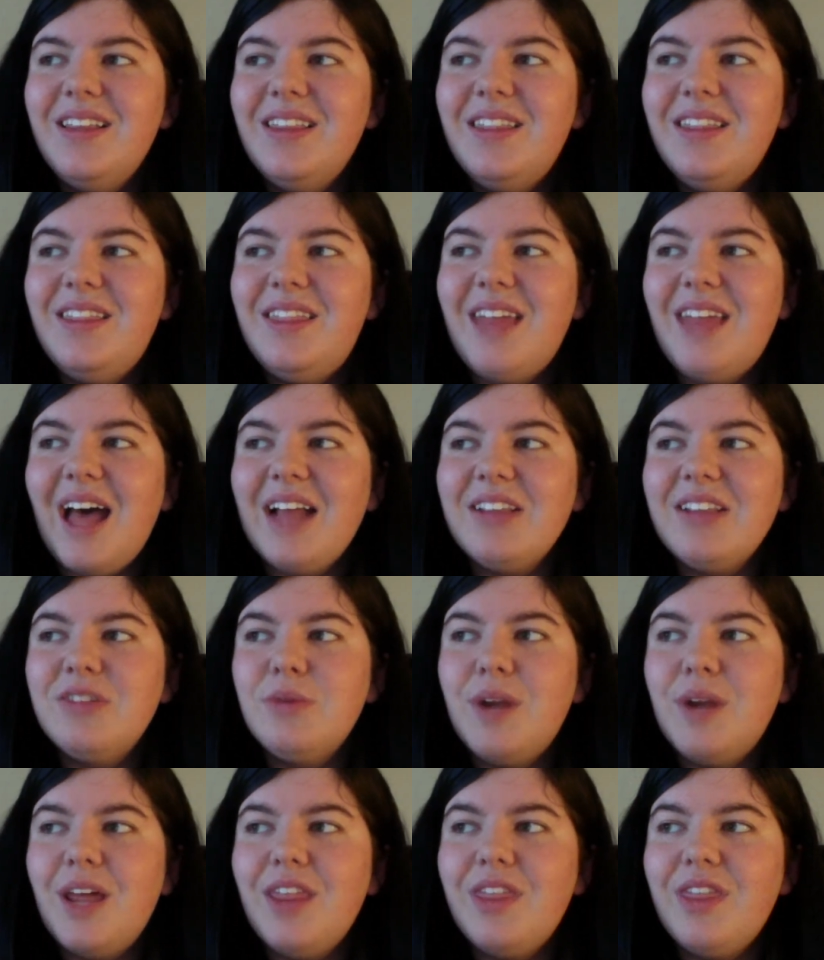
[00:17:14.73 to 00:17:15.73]
that's
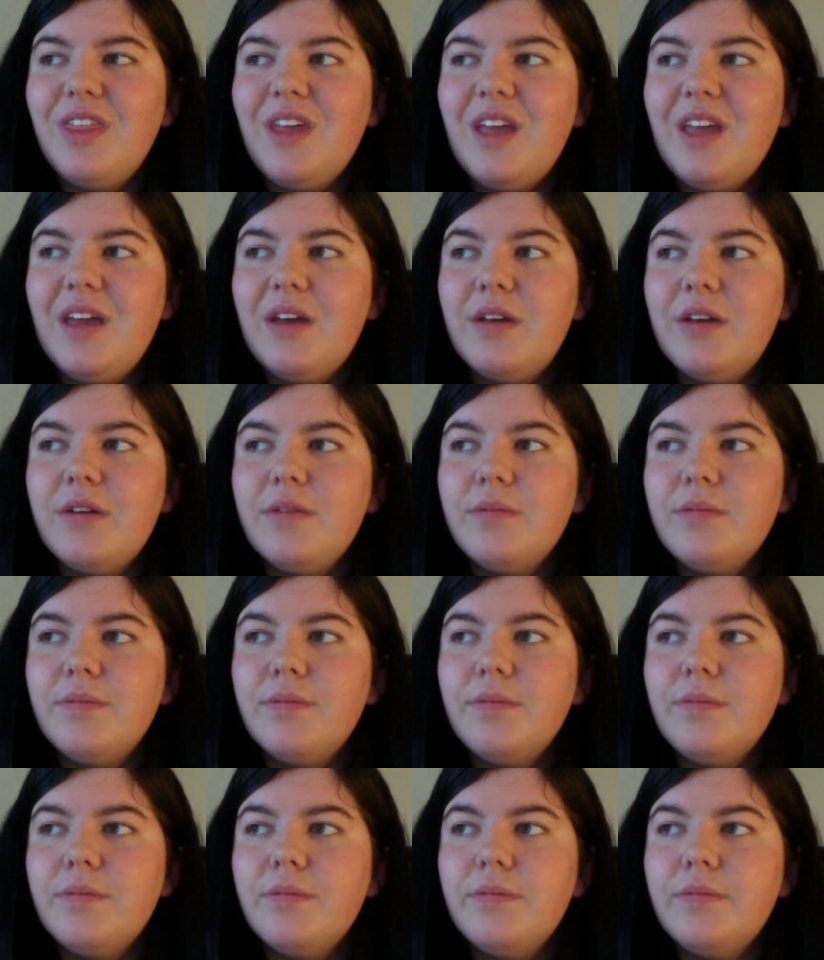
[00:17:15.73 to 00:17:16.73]
what I think
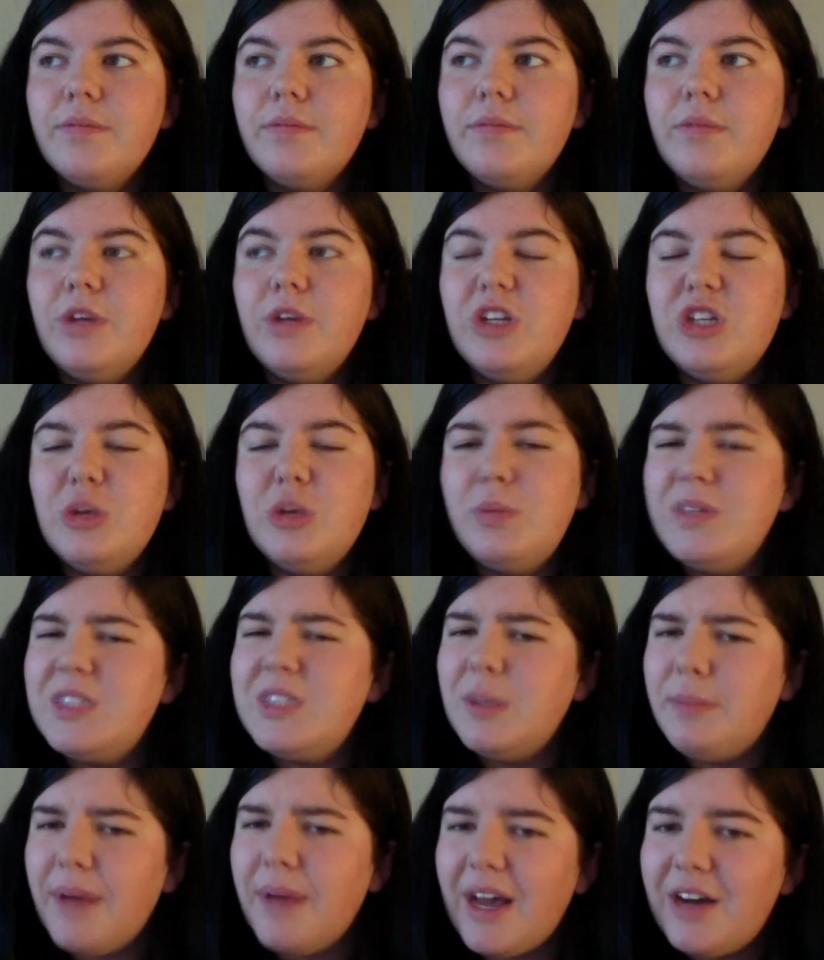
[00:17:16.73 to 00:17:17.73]
YouTube is
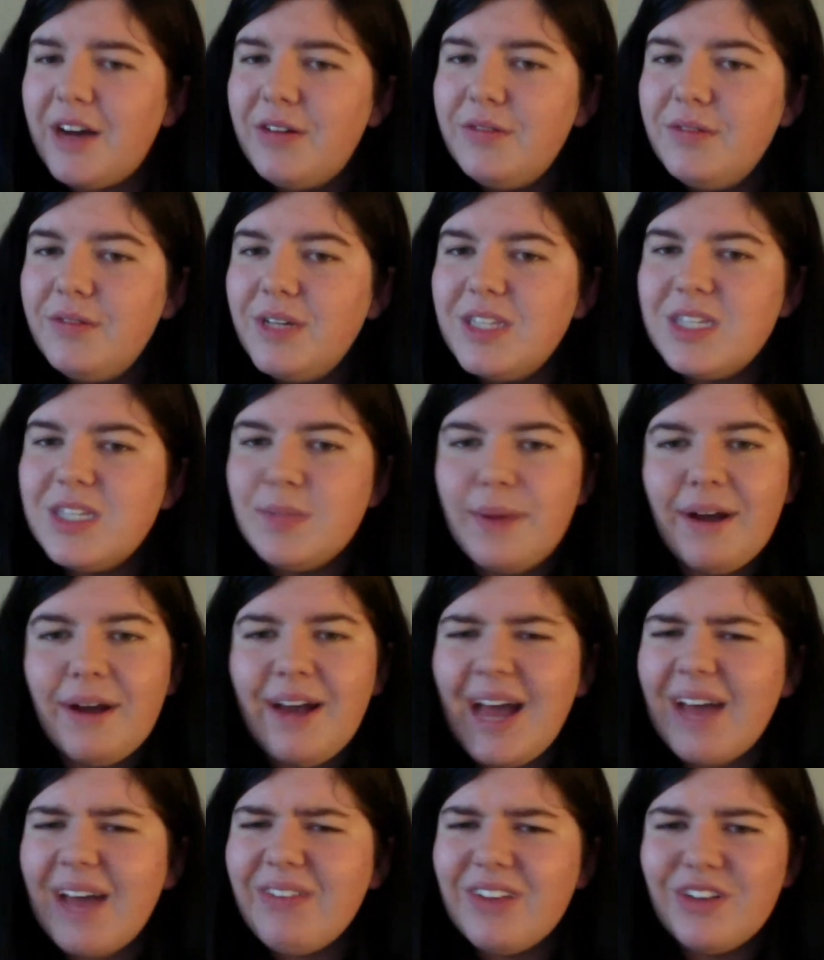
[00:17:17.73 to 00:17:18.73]
about. It's about
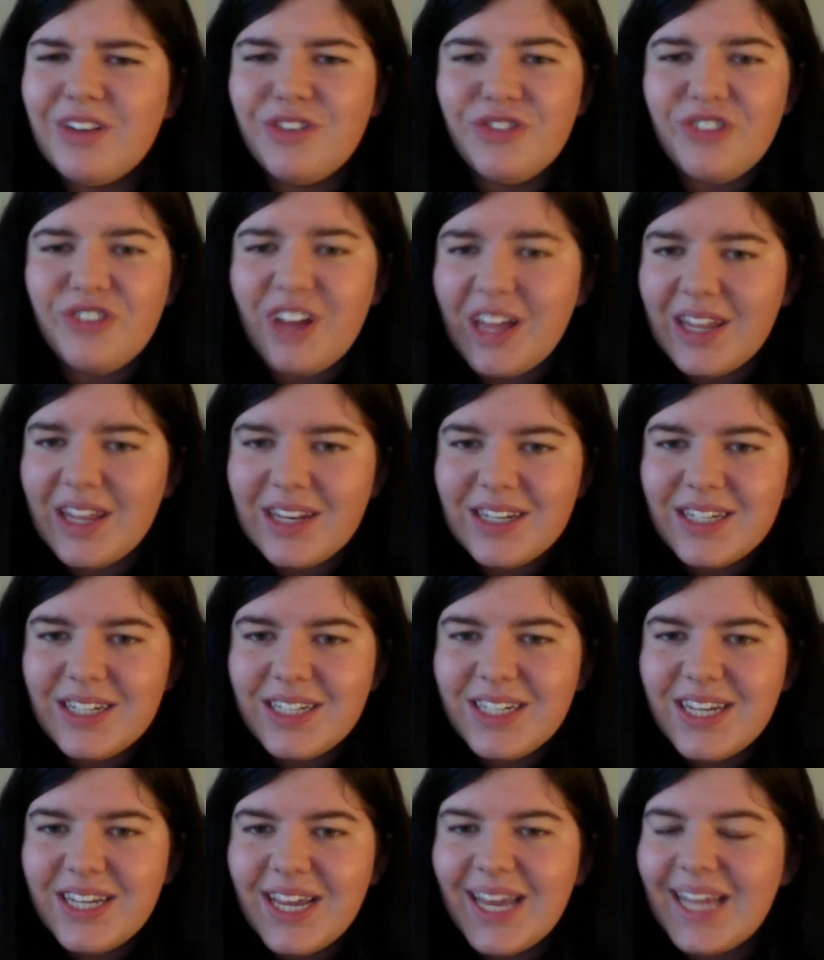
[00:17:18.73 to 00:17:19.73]
having fun
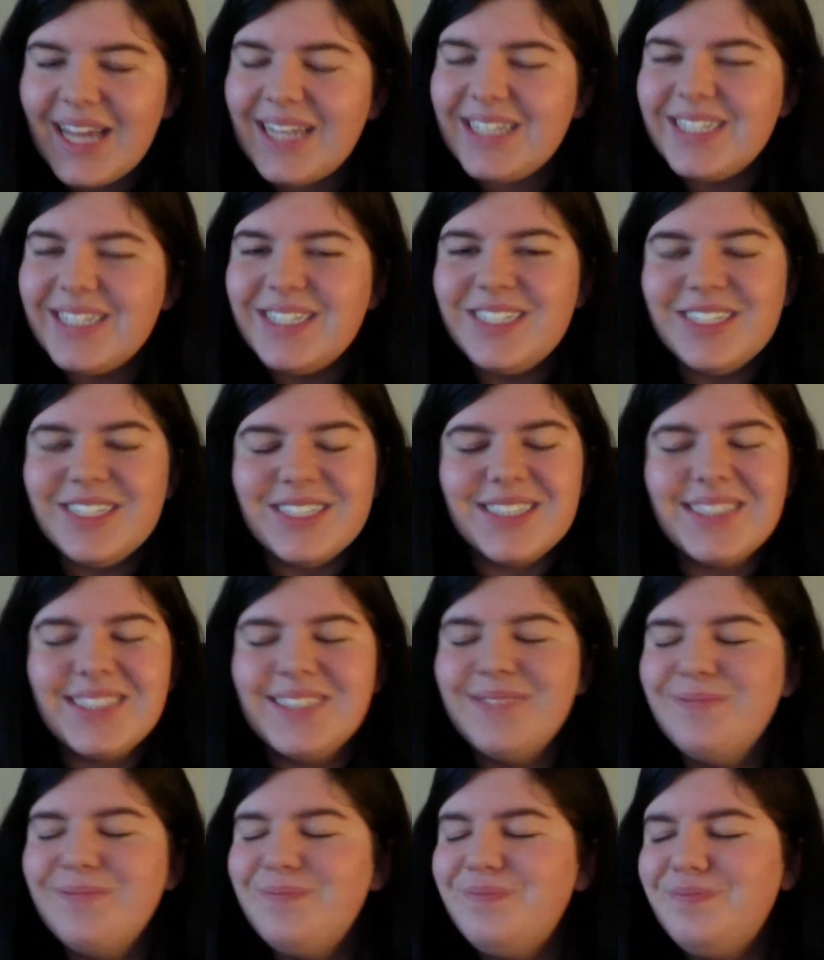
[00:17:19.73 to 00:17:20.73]
and just
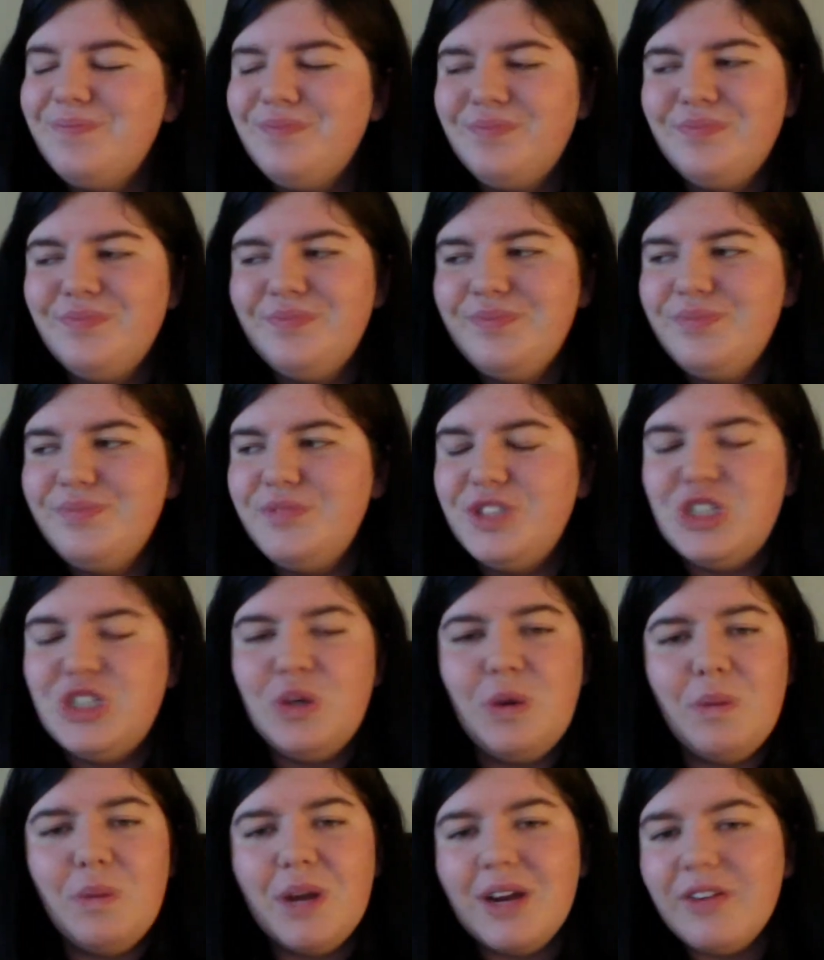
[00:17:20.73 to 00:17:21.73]

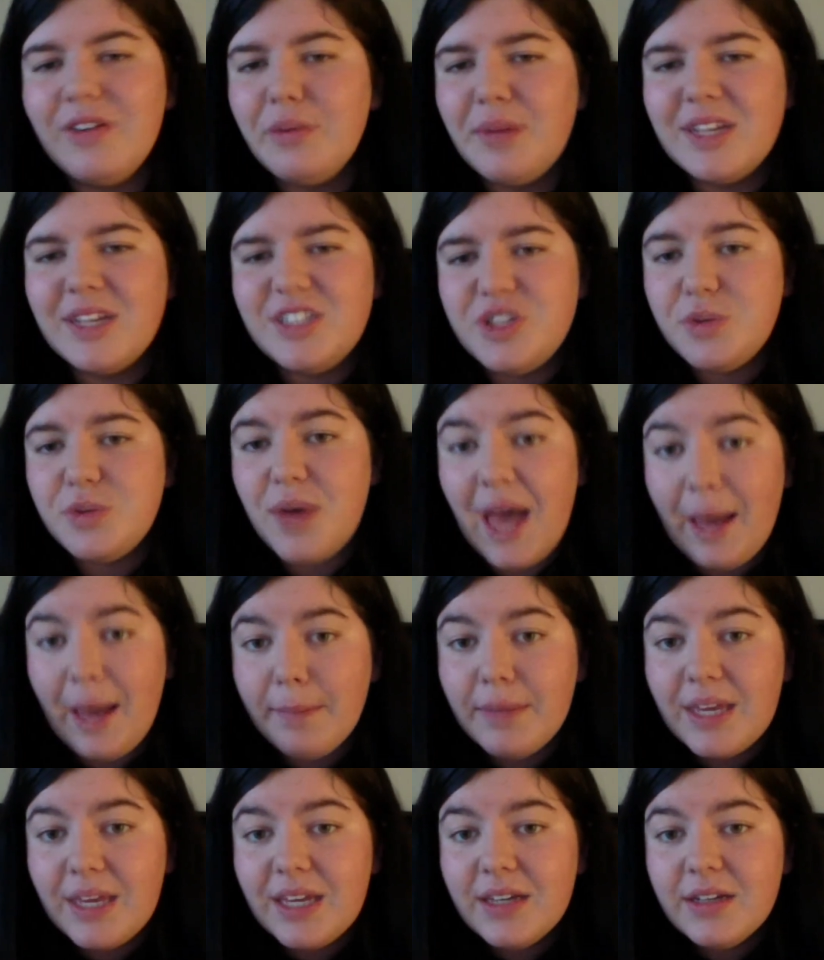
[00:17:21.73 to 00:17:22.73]
doing whatever makes you
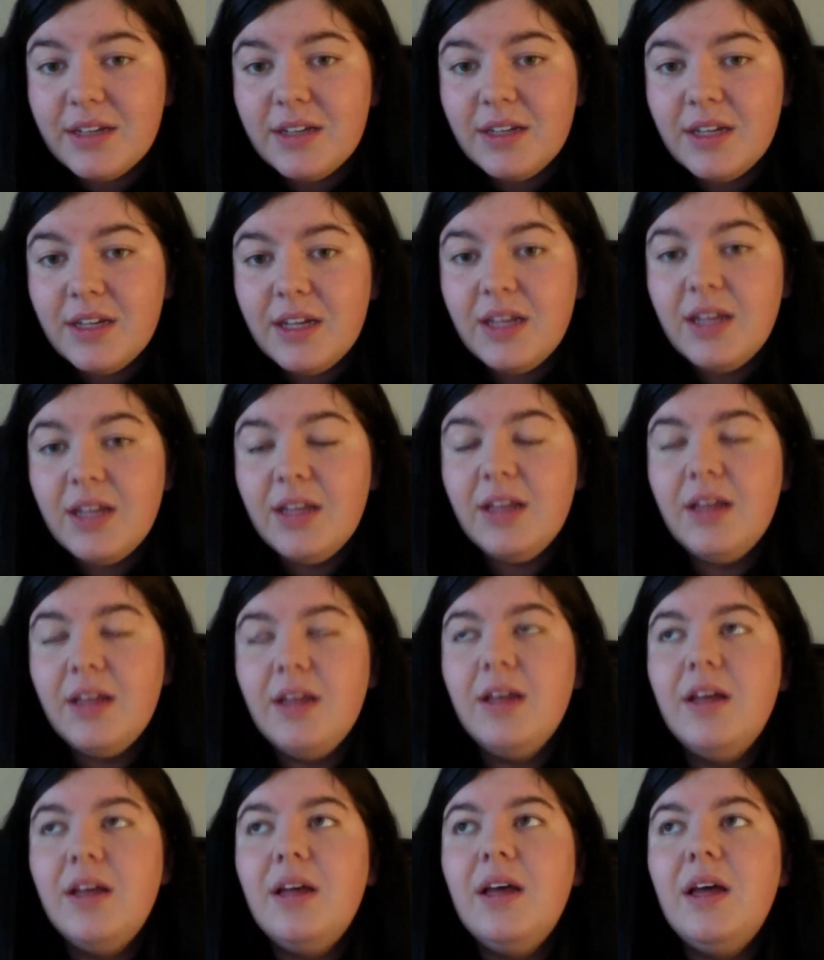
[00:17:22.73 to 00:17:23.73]
happy.
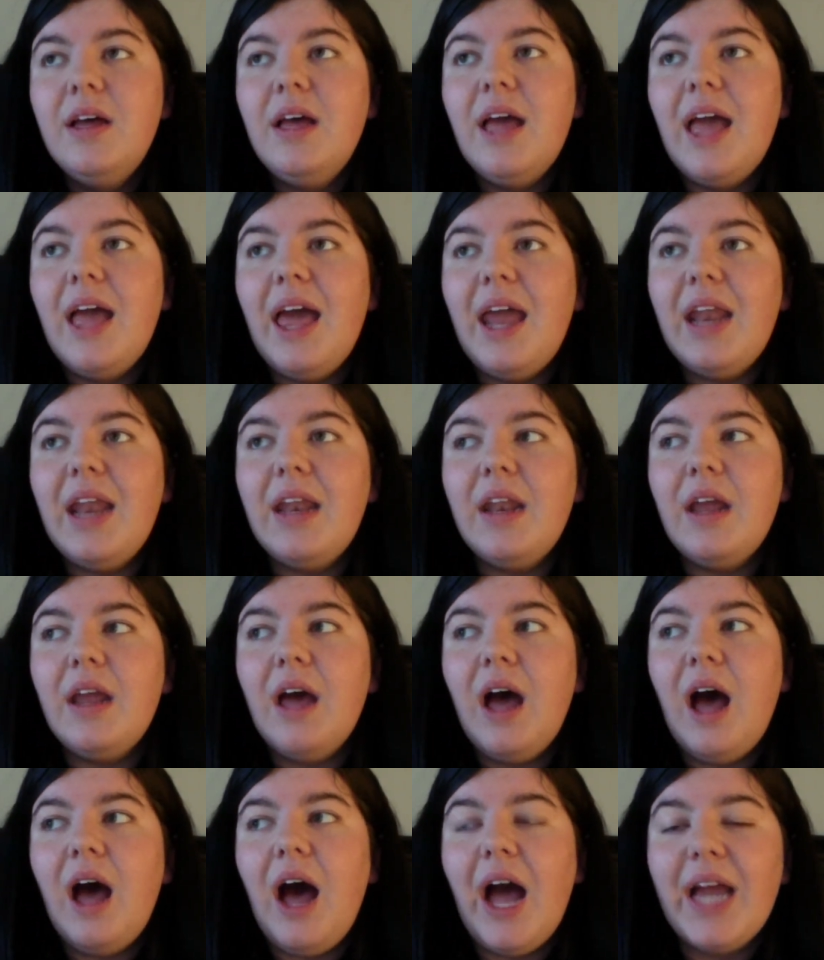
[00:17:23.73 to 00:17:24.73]
And
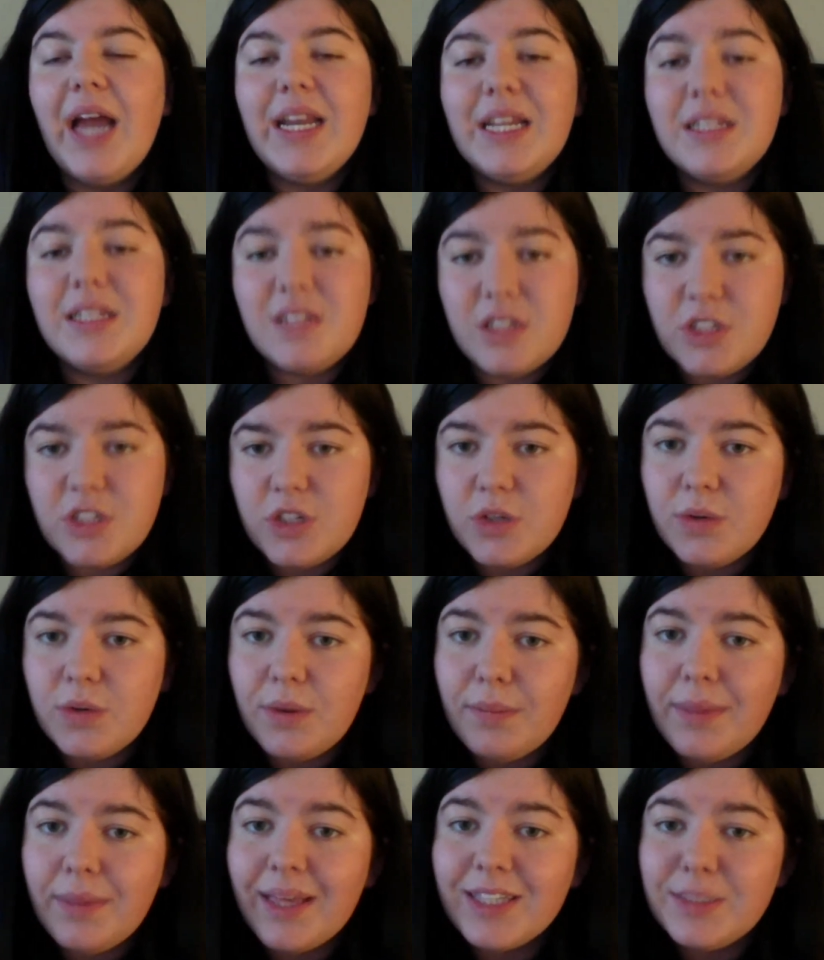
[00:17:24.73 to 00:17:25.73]
I need to do
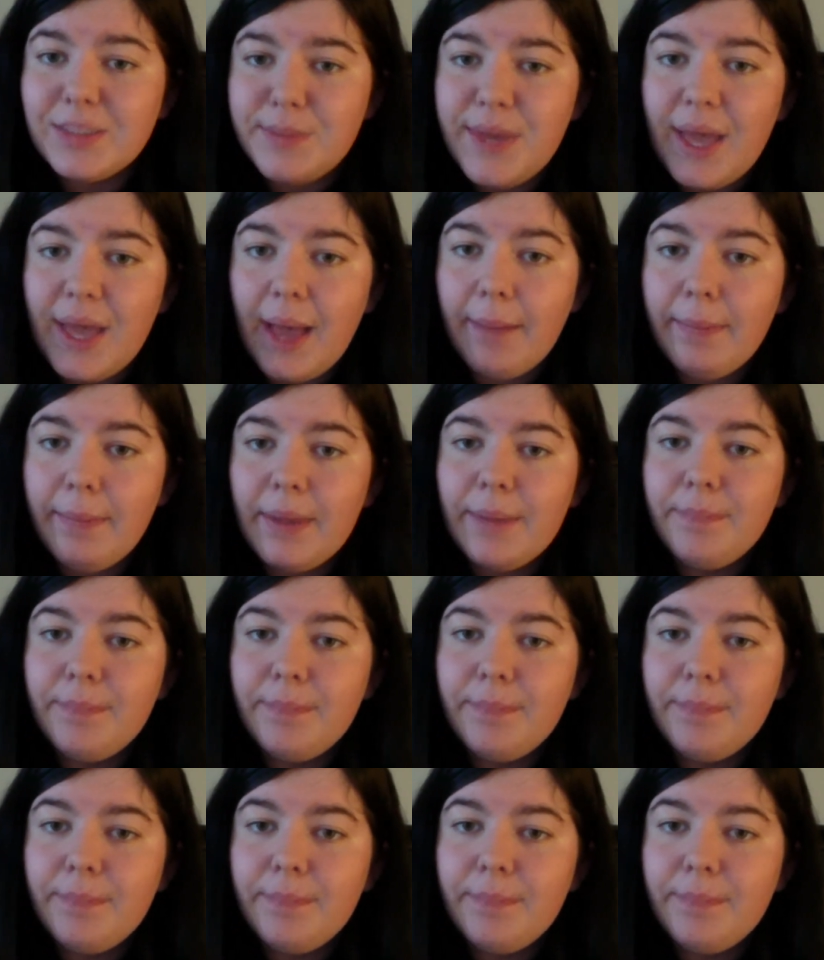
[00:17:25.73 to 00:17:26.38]
what makes me happy.